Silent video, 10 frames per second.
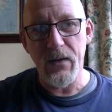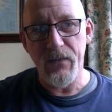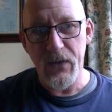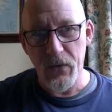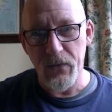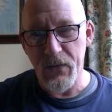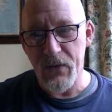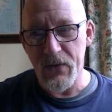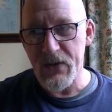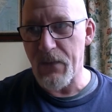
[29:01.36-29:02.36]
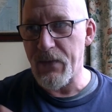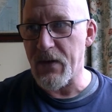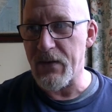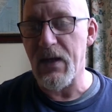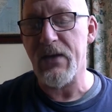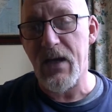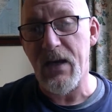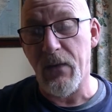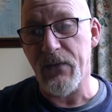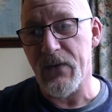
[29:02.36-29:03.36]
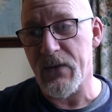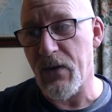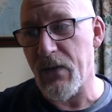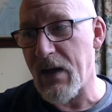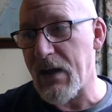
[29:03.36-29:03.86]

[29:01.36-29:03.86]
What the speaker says: the recipient, as I often do when I